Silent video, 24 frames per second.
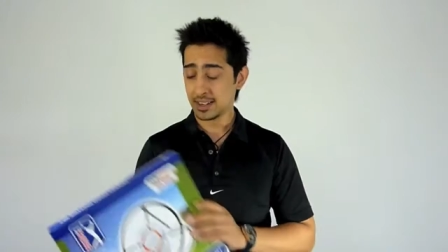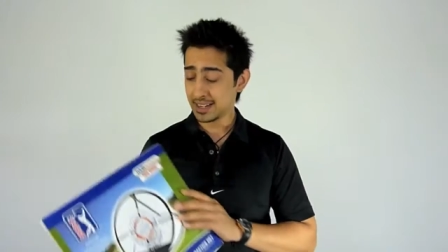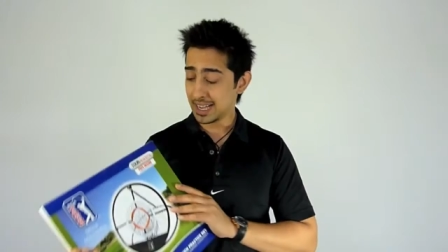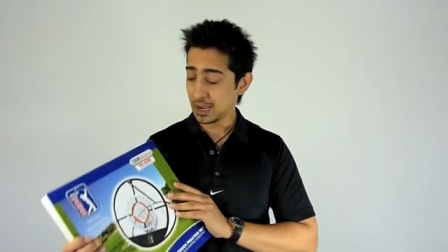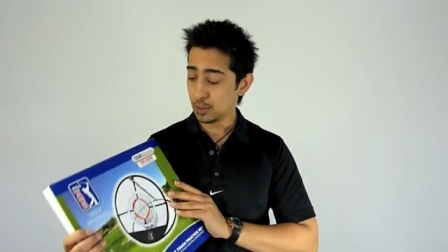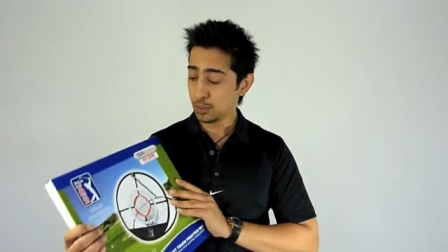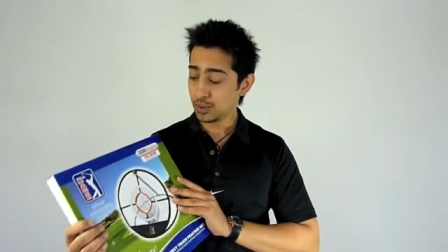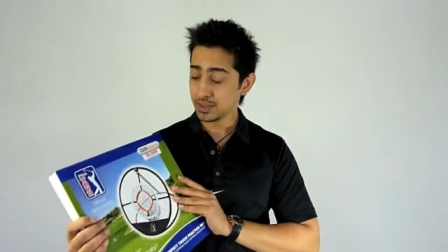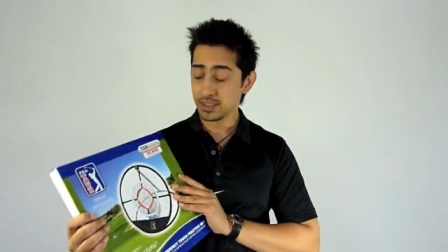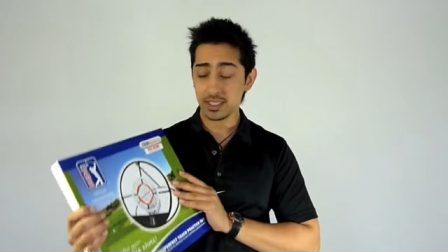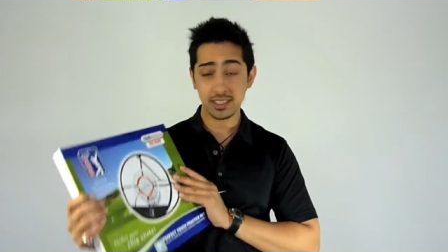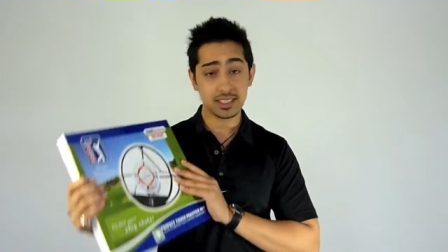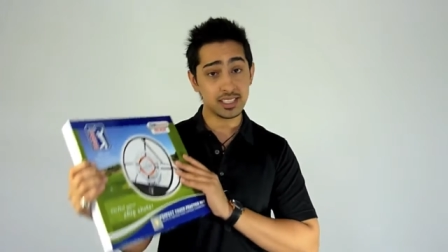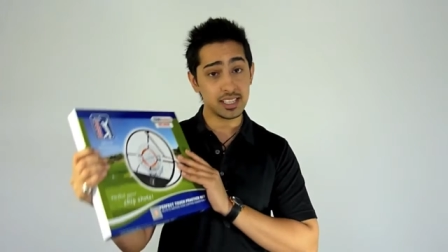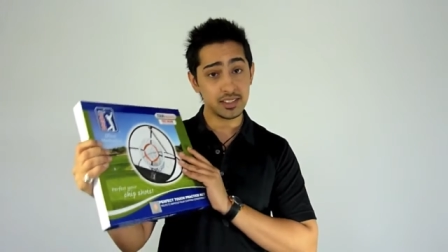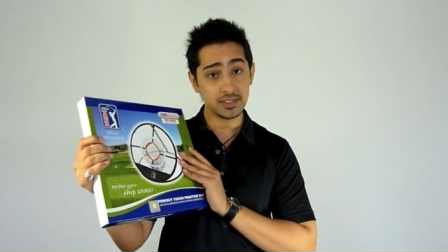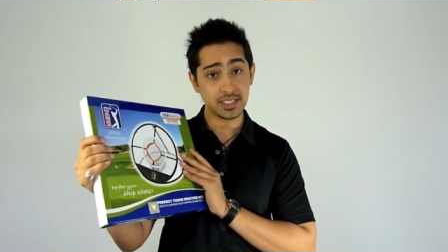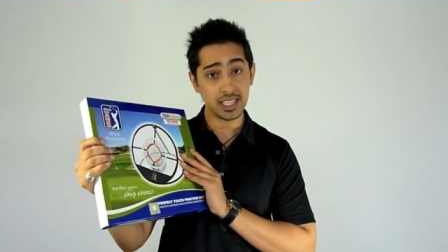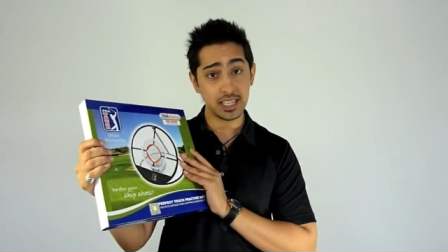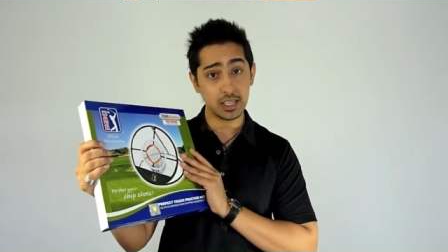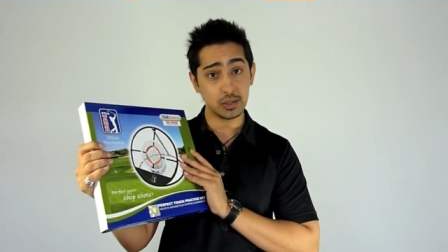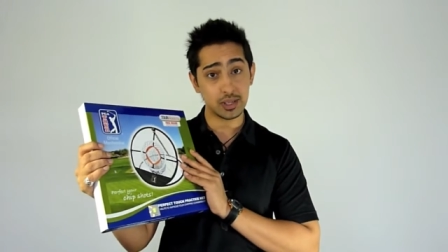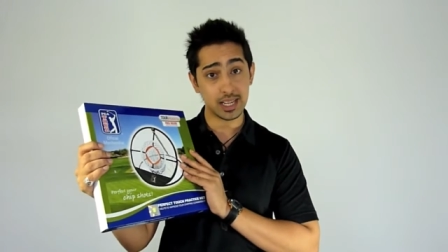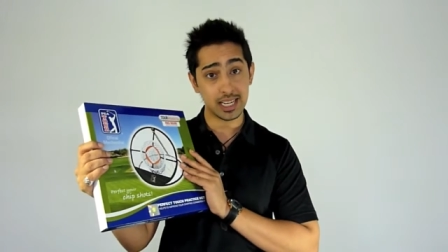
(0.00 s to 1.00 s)
Now what this
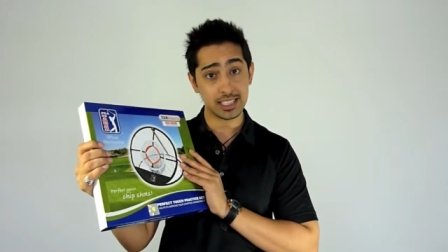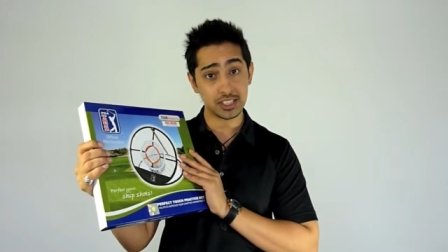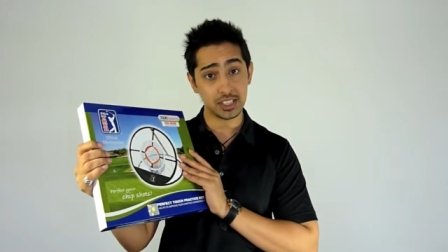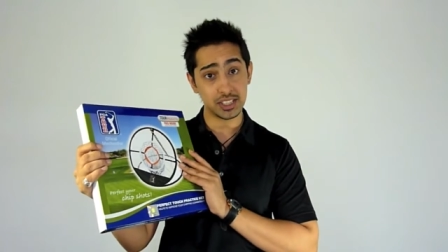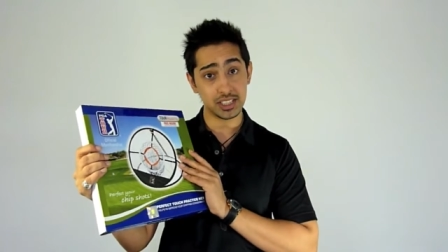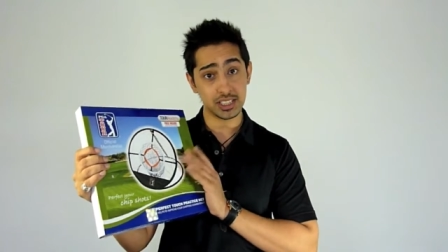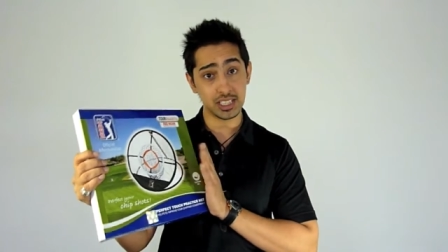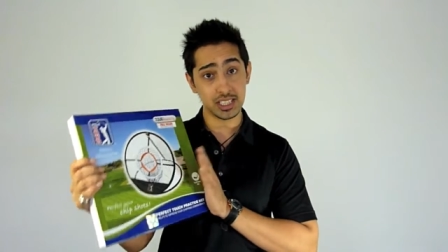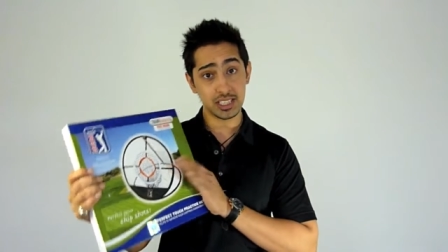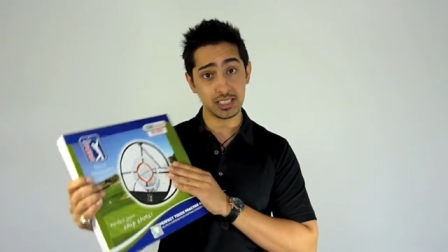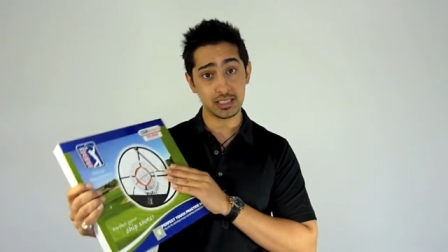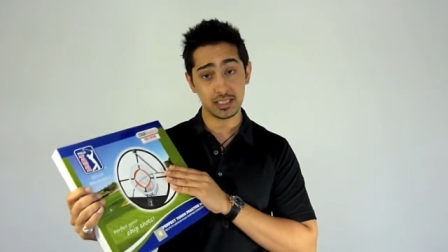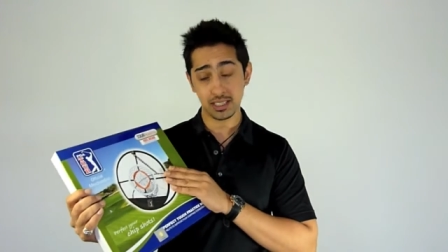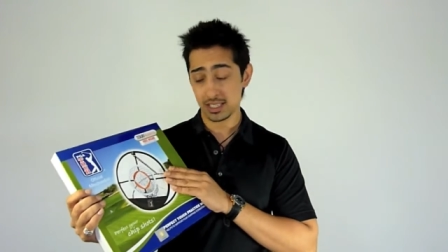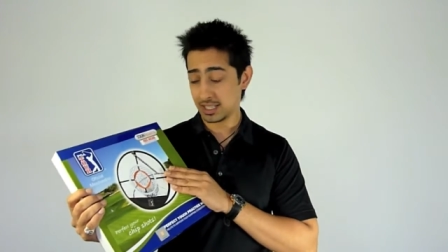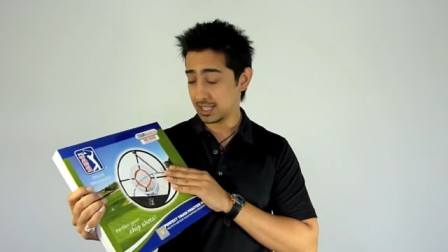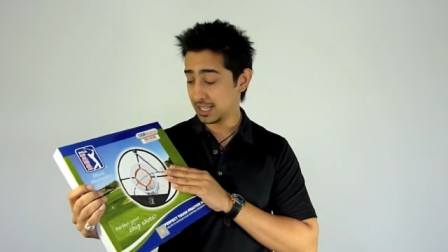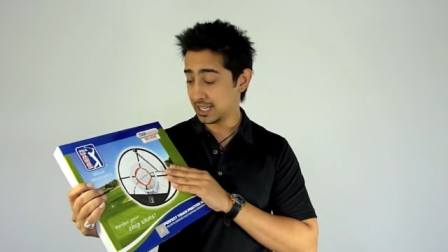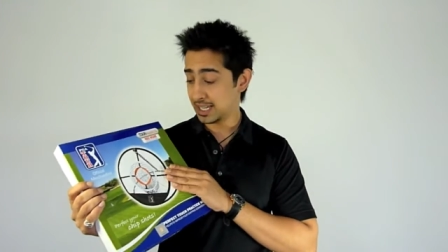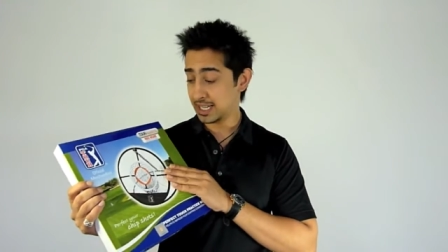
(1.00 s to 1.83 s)
nifty little gadget does